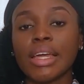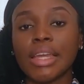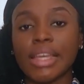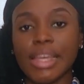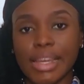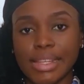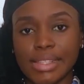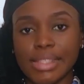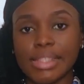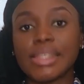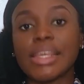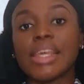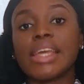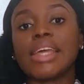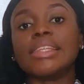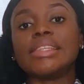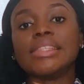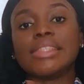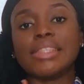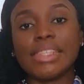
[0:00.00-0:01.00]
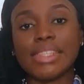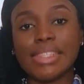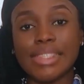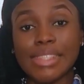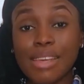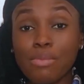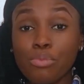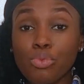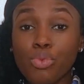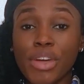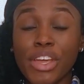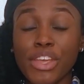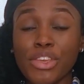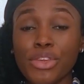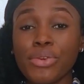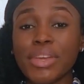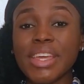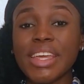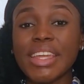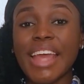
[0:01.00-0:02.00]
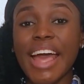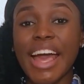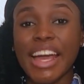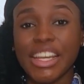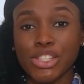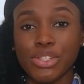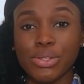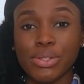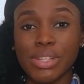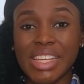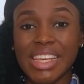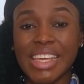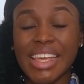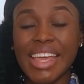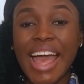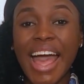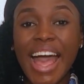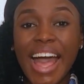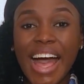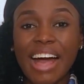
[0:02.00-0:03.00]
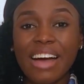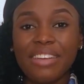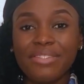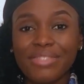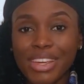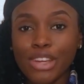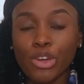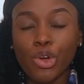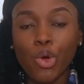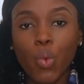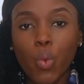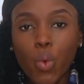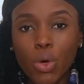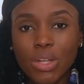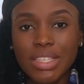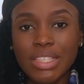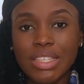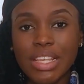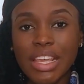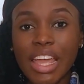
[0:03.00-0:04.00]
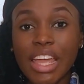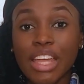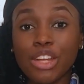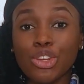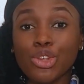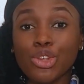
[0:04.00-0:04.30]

Yes. The same way you can actually have, in quotes, a